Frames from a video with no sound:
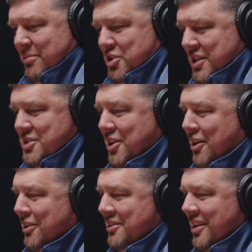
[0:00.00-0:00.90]
She's
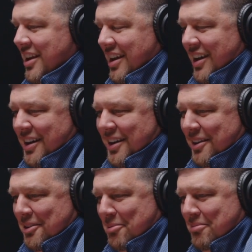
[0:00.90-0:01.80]
Gone.
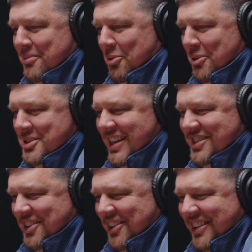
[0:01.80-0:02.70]
What was that
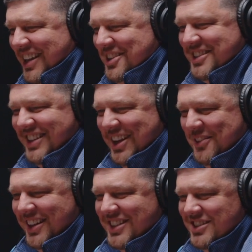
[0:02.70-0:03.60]
song they just let
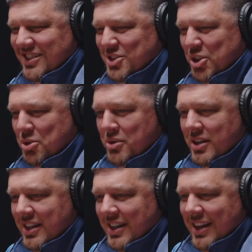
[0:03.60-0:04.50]
me listen to?
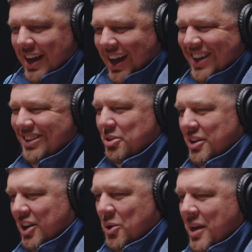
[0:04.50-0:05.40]
I don't
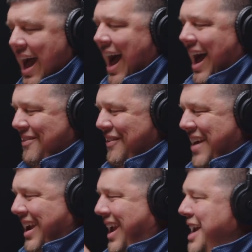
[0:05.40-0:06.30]
know. I have a
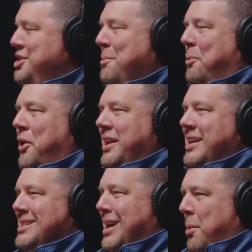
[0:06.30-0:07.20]
vacation
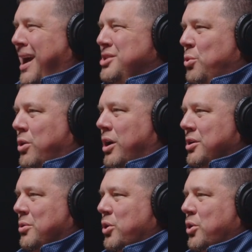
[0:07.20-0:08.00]
playlist that I'm actually working on.